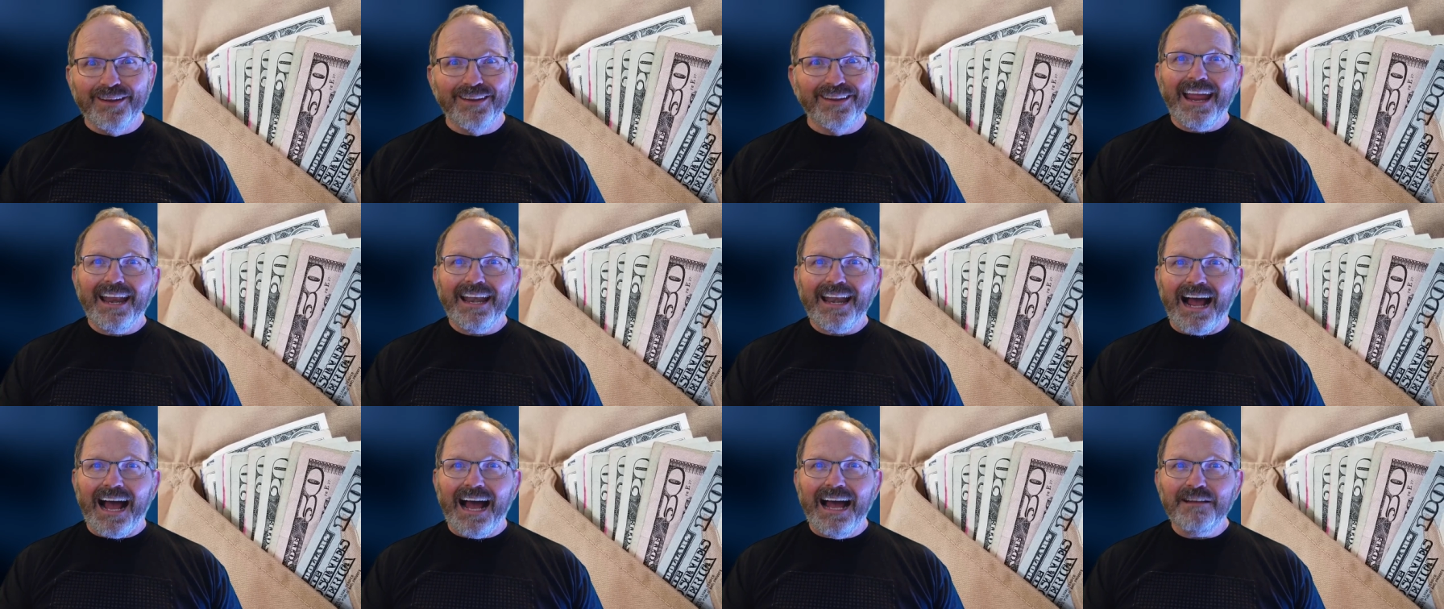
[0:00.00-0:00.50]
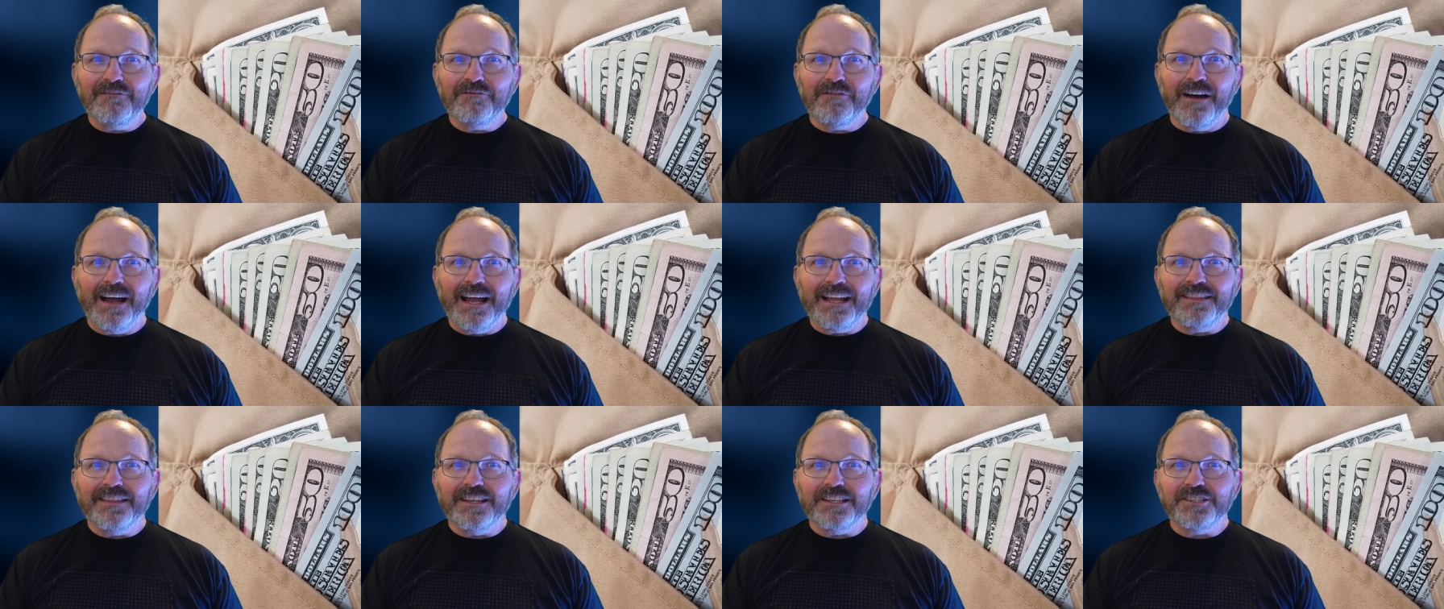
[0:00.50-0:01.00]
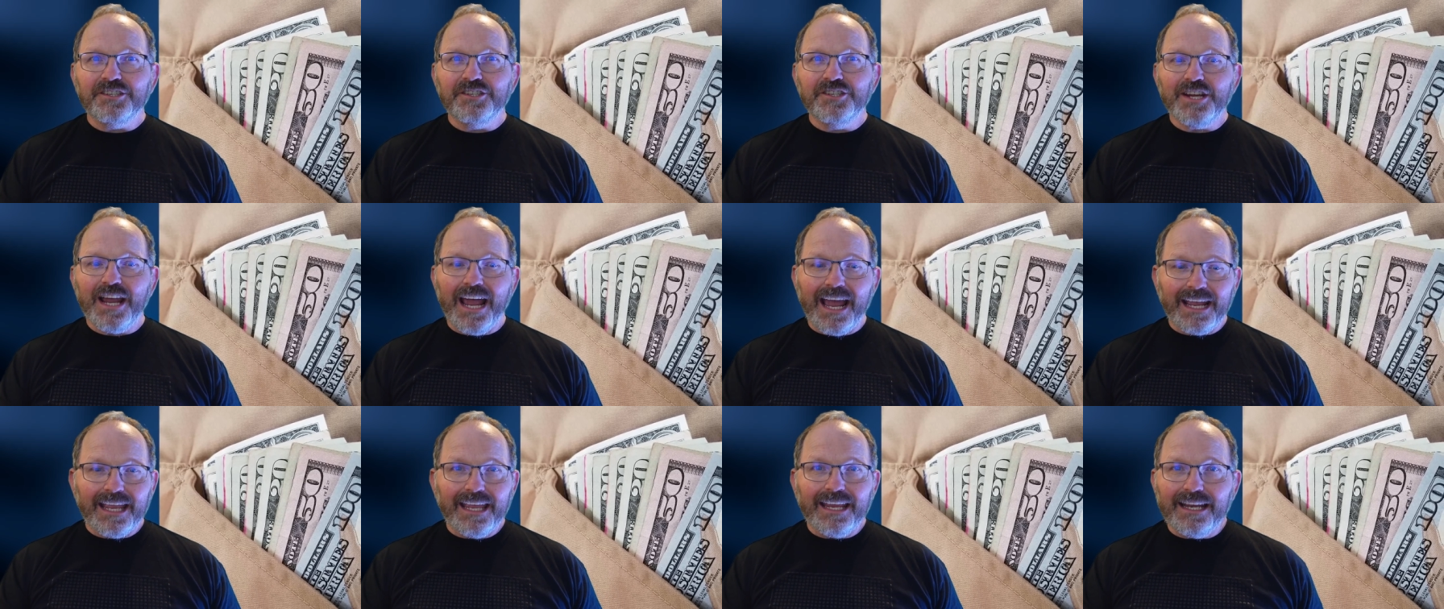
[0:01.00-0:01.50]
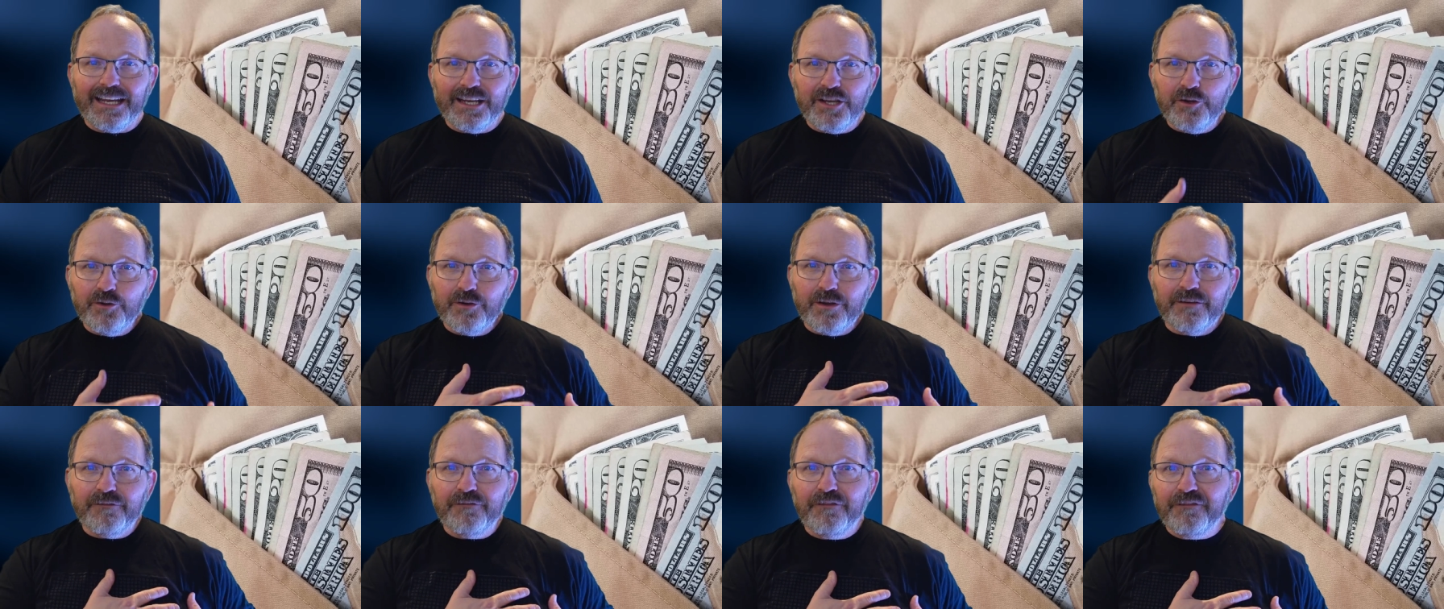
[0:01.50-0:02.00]
and I find this jacket, and you
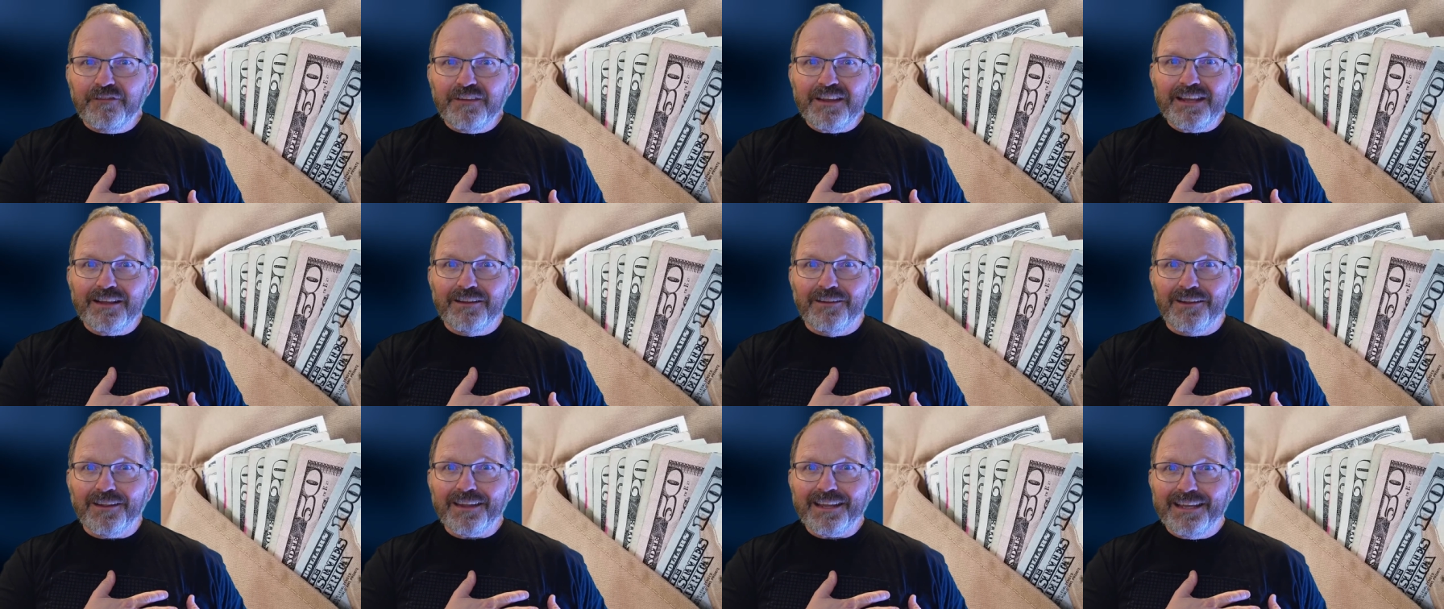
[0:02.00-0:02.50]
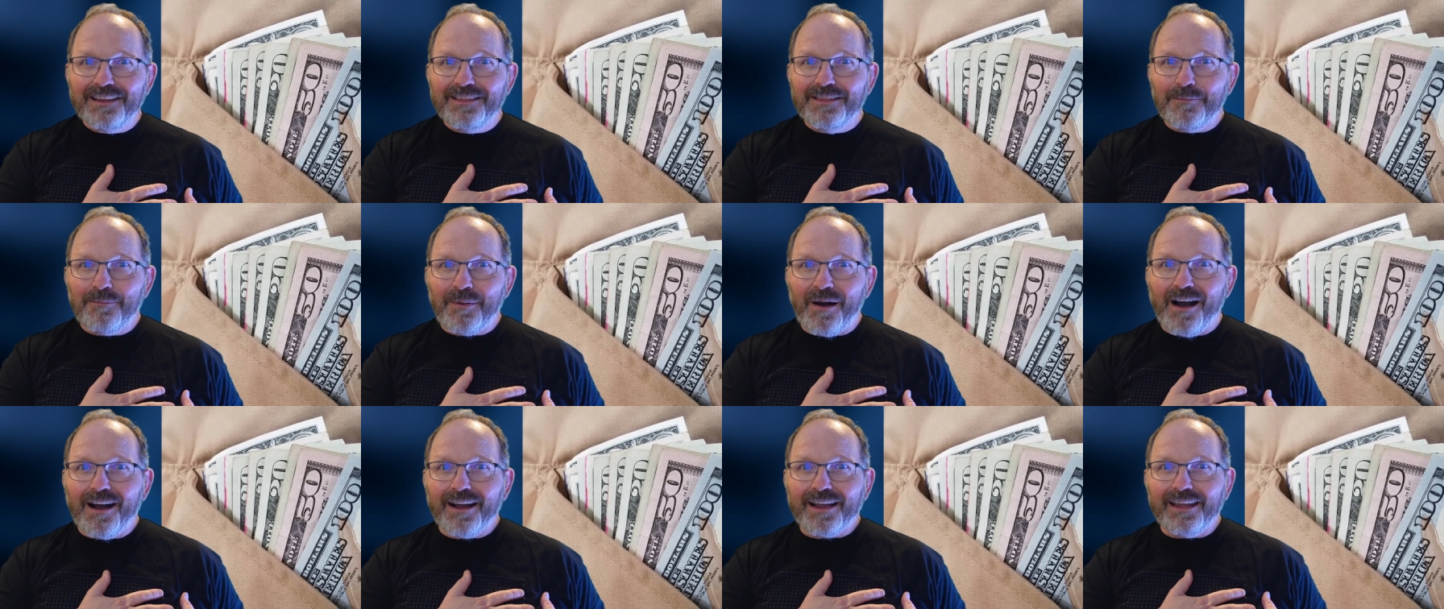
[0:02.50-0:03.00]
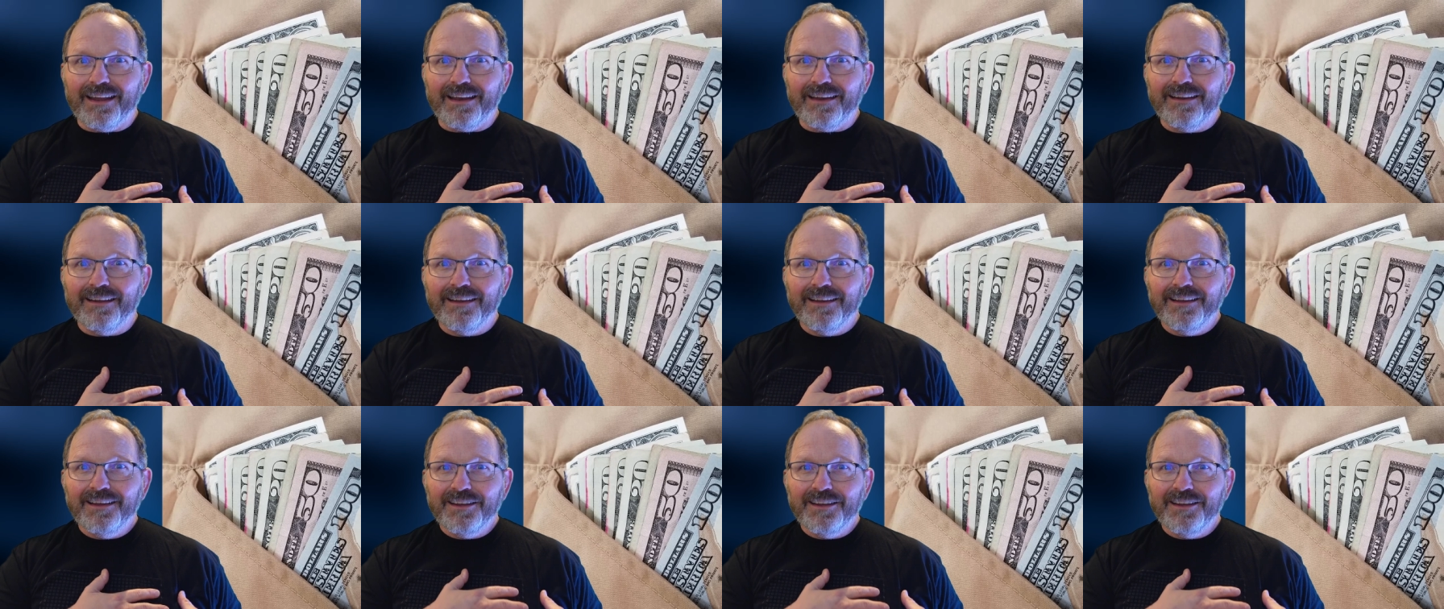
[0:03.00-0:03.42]
can feel in the pocket.